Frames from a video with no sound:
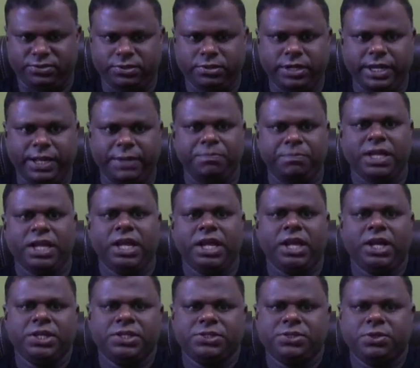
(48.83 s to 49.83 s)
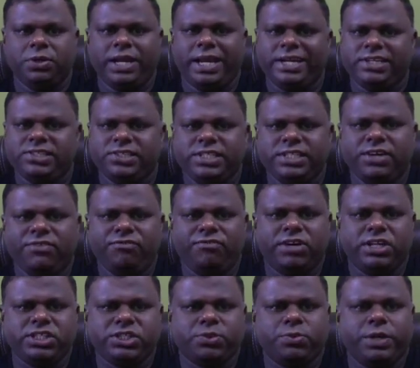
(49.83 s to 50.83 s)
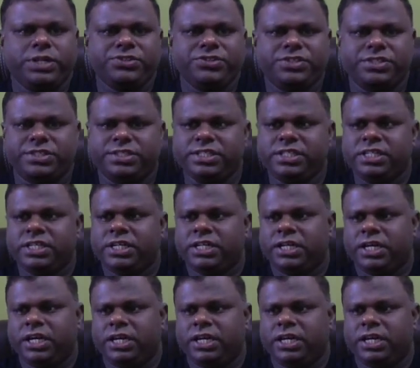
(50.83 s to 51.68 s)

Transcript: Okay, so let's see the first question,